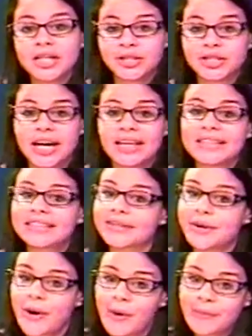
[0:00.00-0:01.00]
China is in
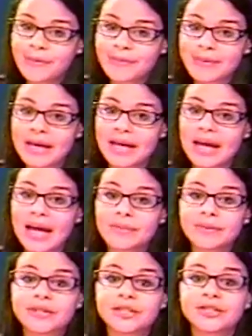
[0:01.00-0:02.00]
hope of being
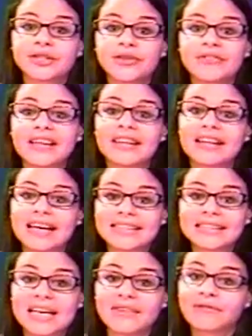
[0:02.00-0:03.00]
able to survey the
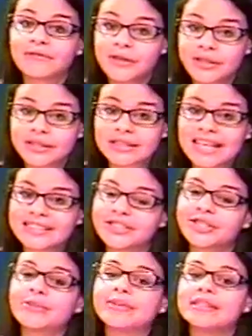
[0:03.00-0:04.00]
landscape first and
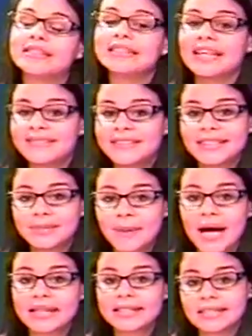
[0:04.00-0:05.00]
determine the safest
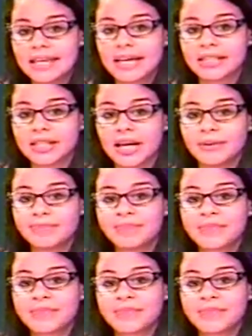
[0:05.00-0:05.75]
spot to land on.